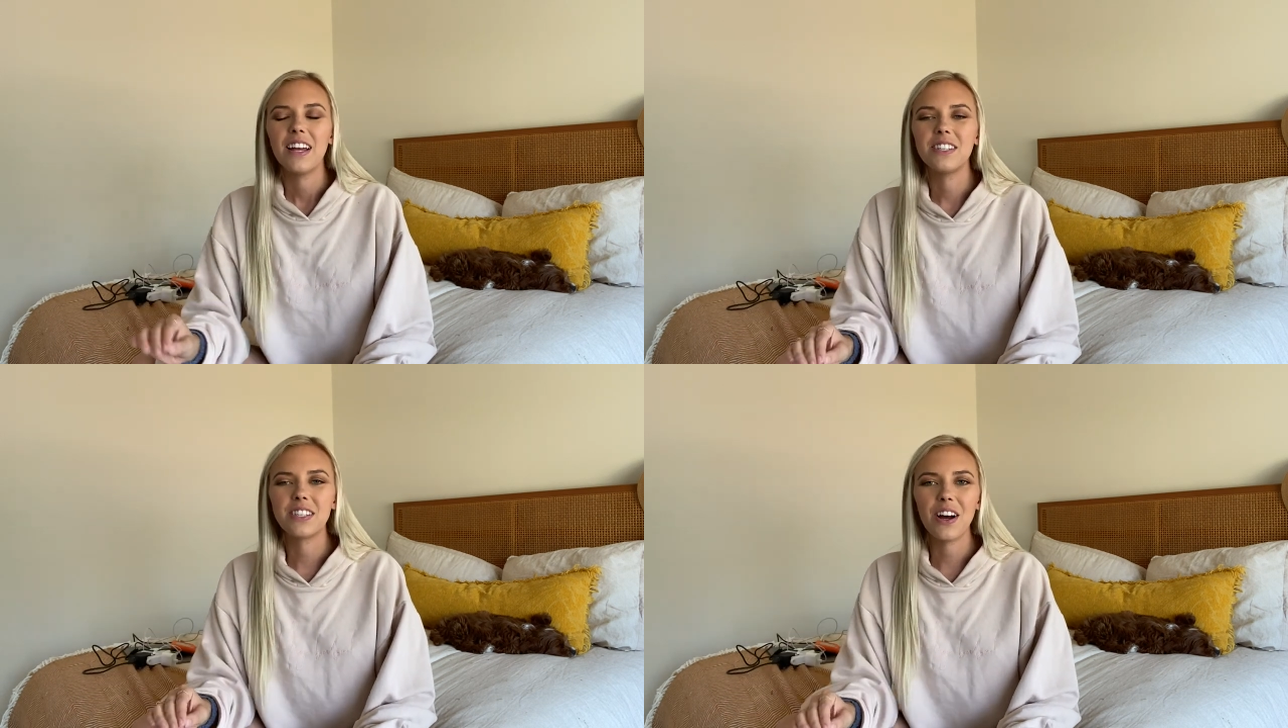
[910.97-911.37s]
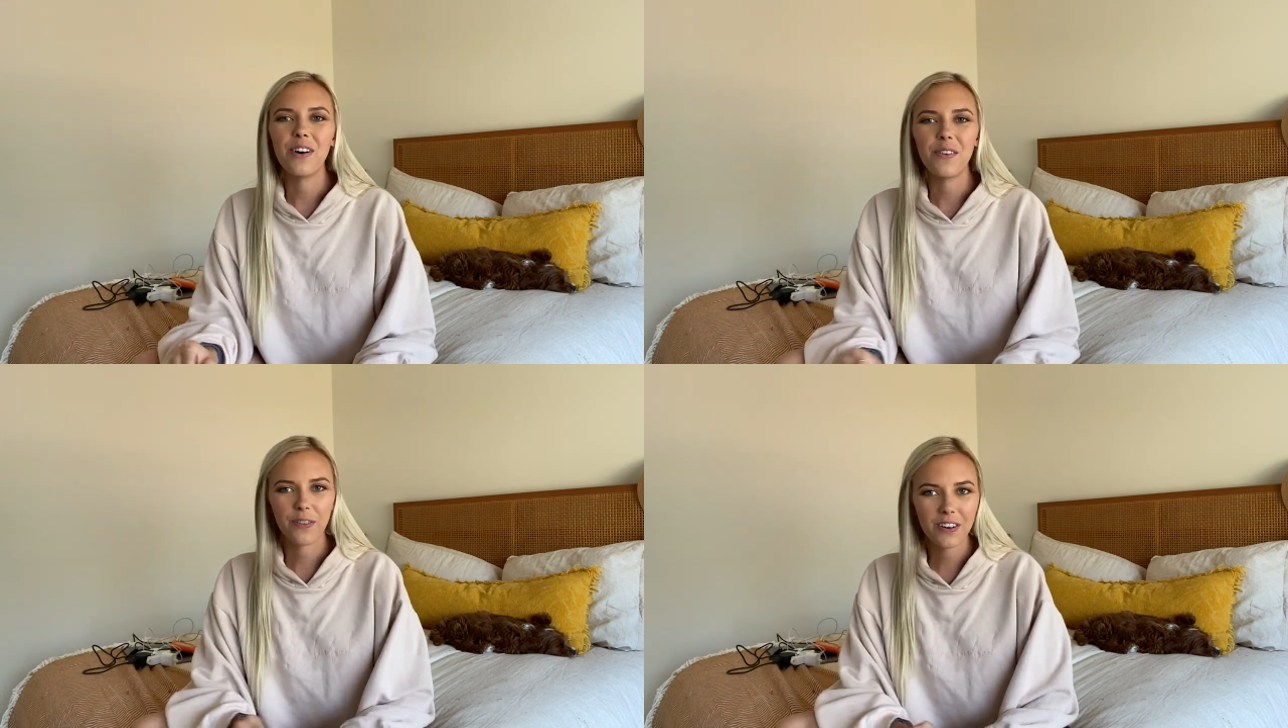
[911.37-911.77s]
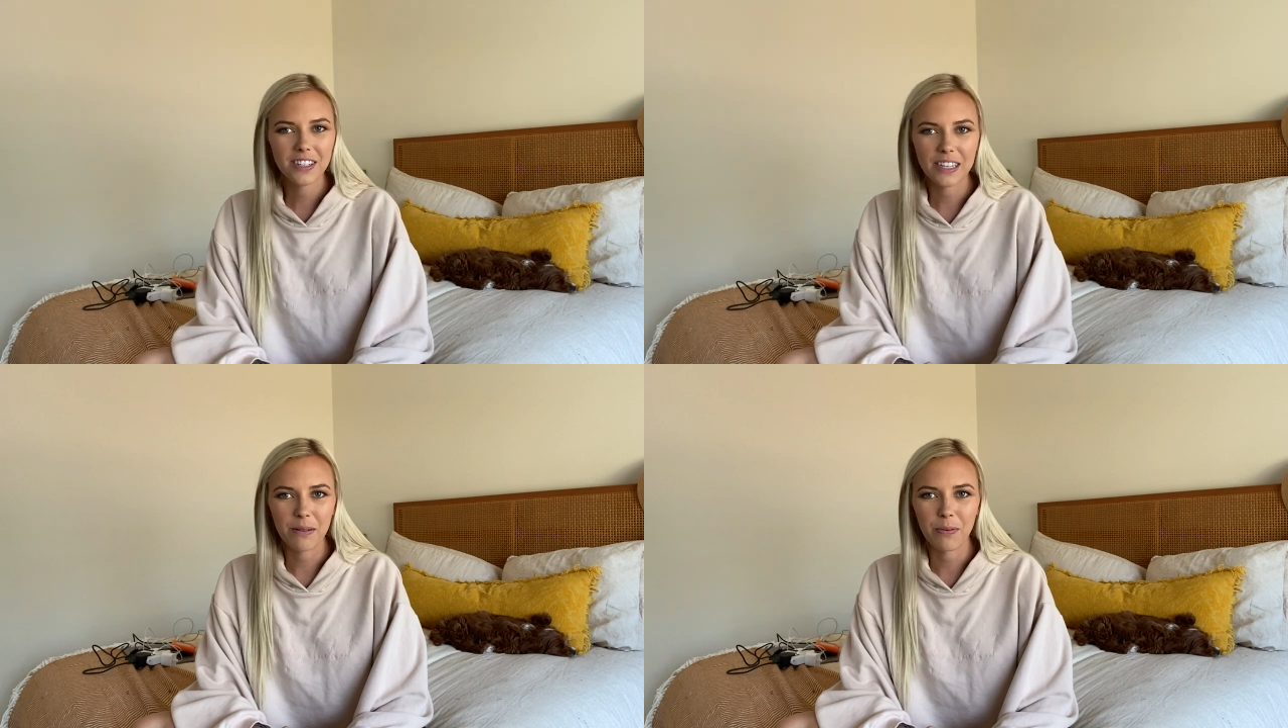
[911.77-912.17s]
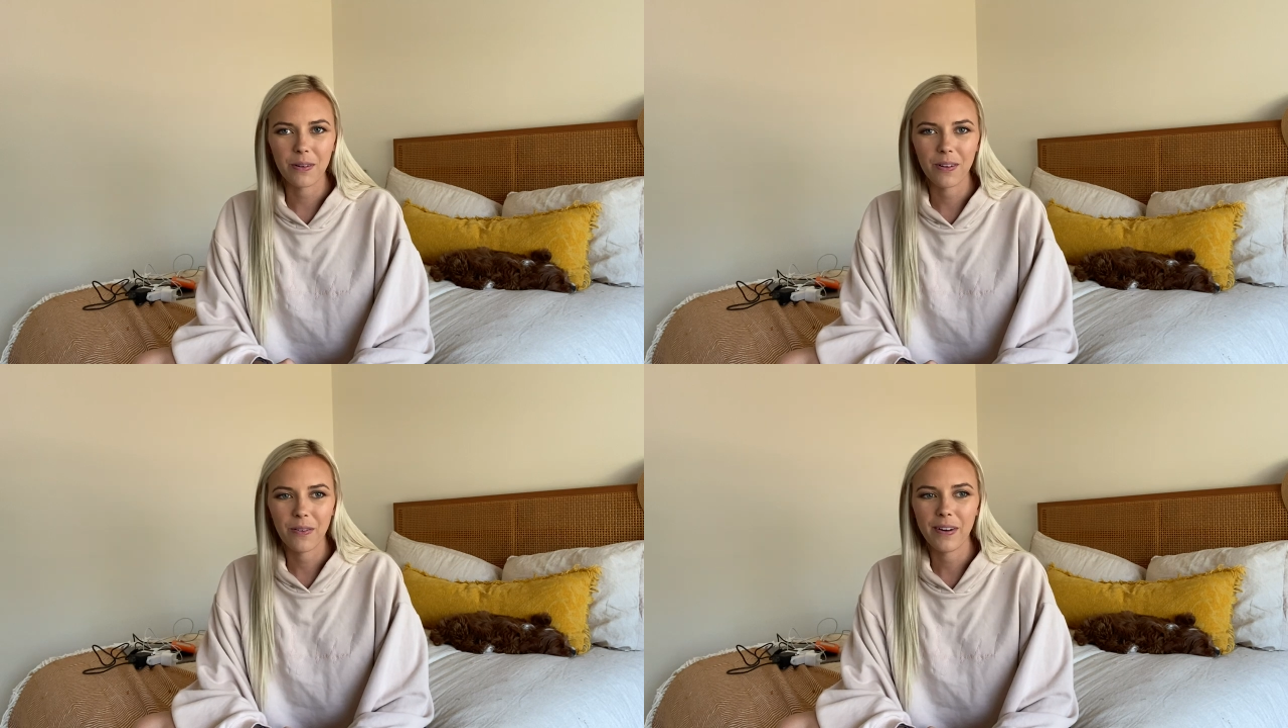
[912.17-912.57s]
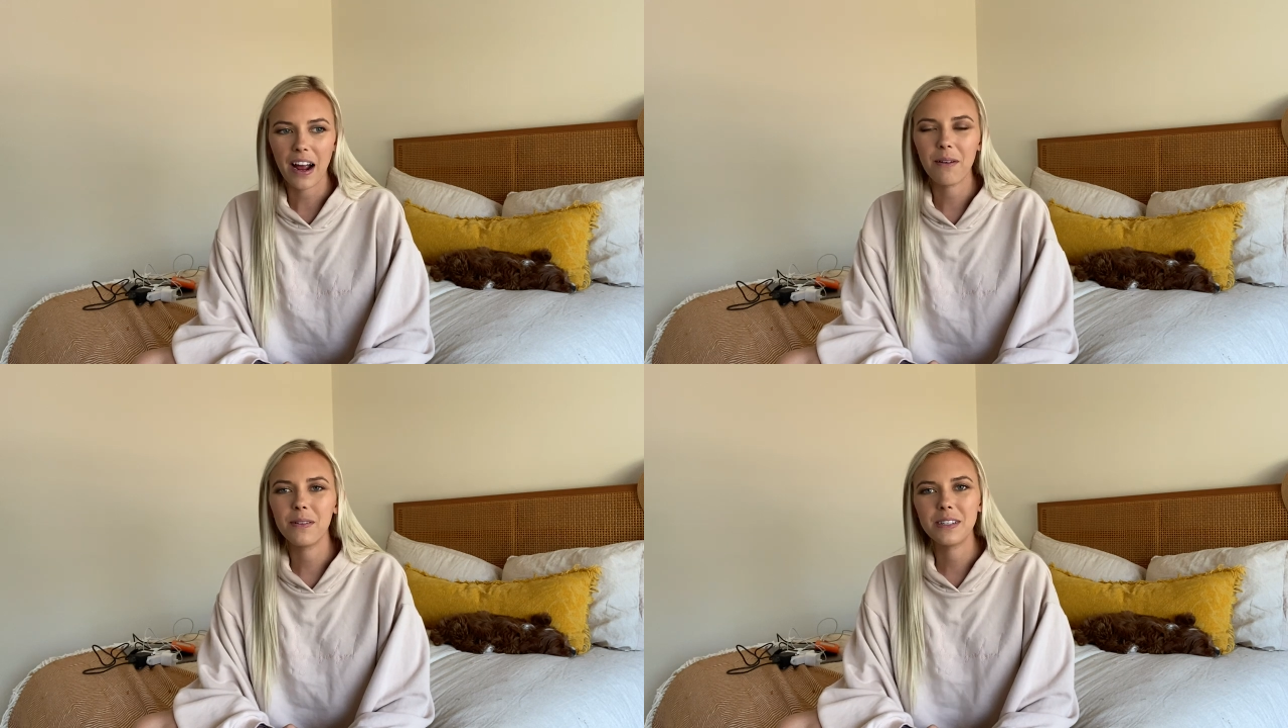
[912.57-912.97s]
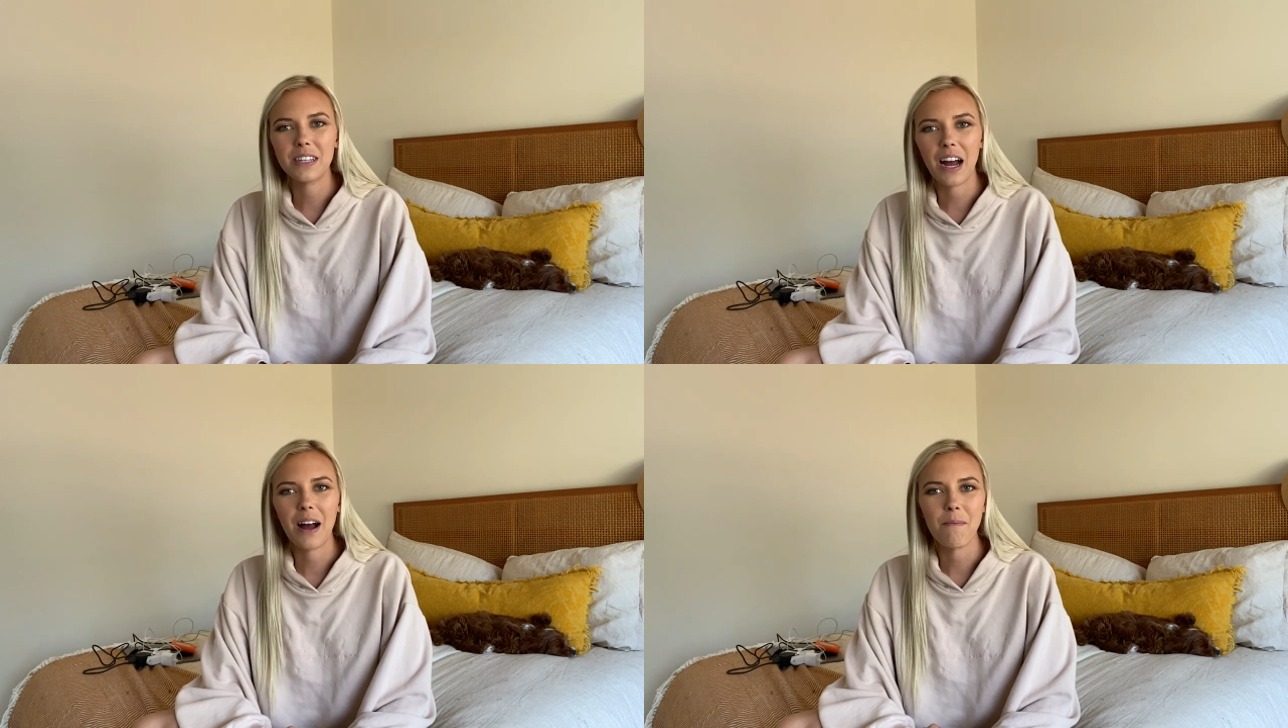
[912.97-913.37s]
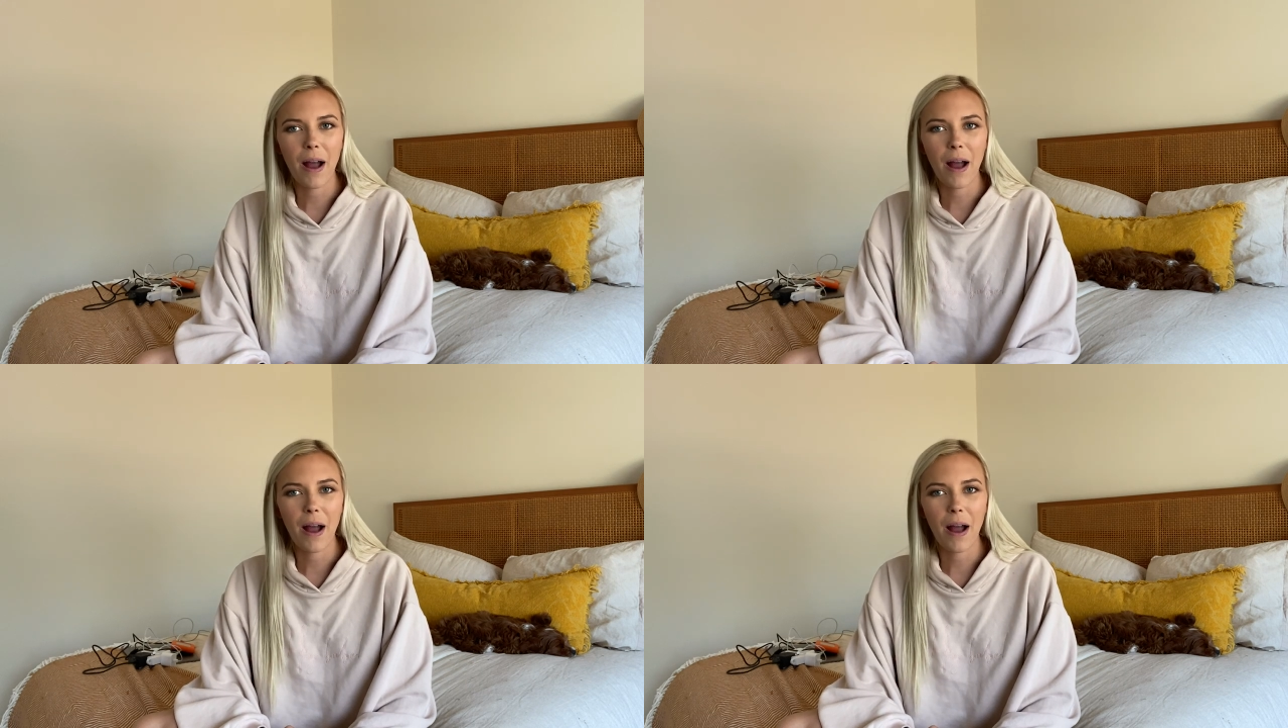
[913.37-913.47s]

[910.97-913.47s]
So for example, when I was um,